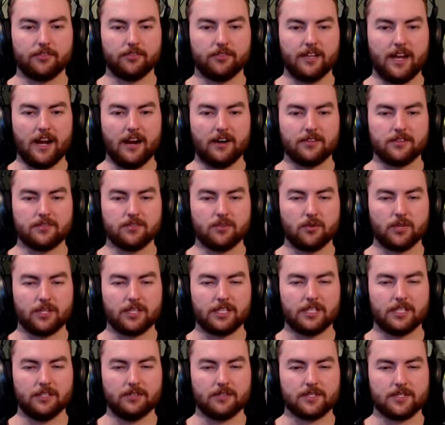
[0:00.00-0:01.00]
there and sort of
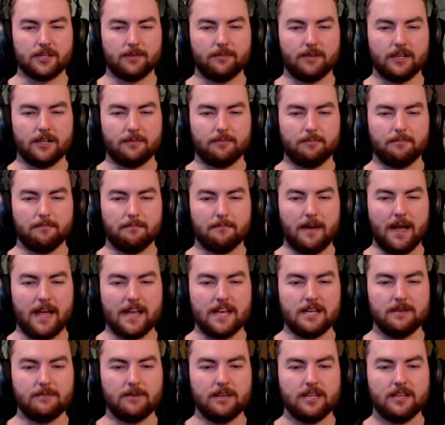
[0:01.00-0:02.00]
kill somebody
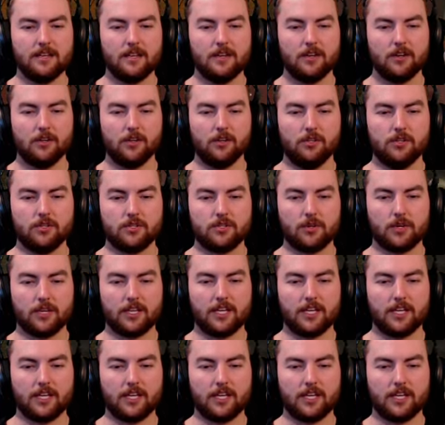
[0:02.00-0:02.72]
maybe who's sort of